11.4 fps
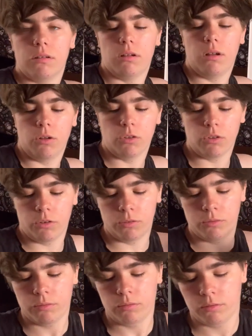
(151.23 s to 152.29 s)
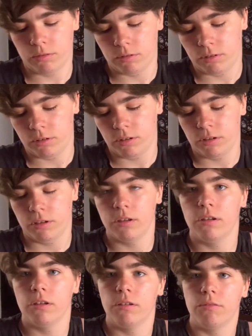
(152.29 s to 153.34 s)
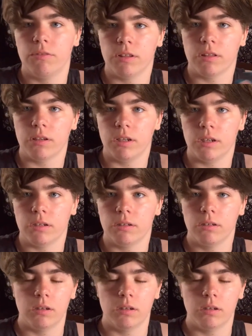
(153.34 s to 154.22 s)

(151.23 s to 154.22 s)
also fits in here